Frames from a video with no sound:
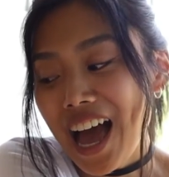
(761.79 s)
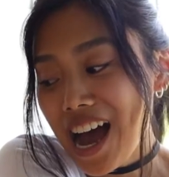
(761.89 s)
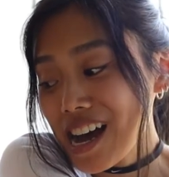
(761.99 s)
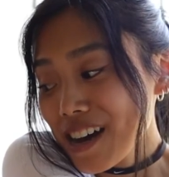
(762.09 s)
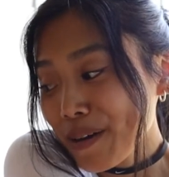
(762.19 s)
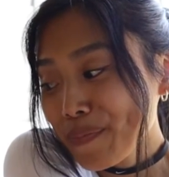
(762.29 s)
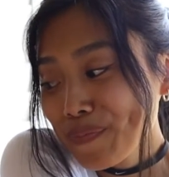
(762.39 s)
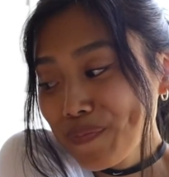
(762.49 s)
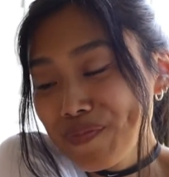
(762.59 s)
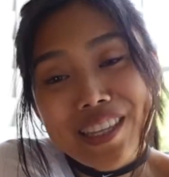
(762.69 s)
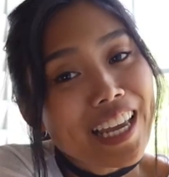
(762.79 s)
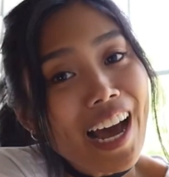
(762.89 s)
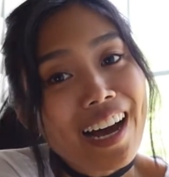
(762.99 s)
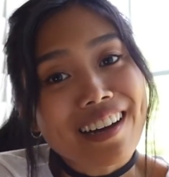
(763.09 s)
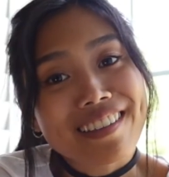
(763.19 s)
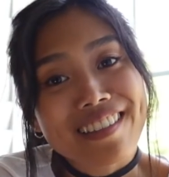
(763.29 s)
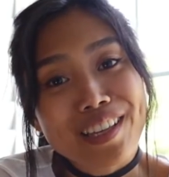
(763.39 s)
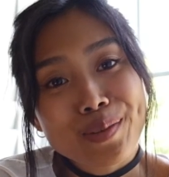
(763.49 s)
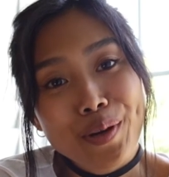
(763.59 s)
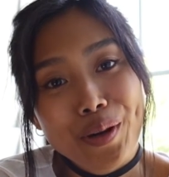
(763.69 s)
Yeah,
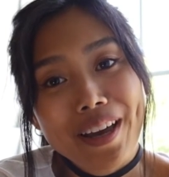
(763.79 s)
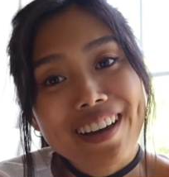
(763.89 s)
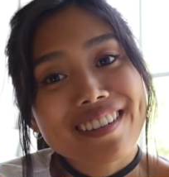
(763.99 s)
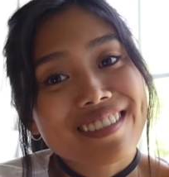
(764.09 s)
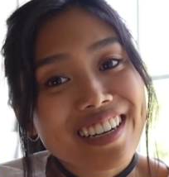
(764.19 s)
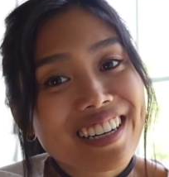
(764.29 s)
that's about it.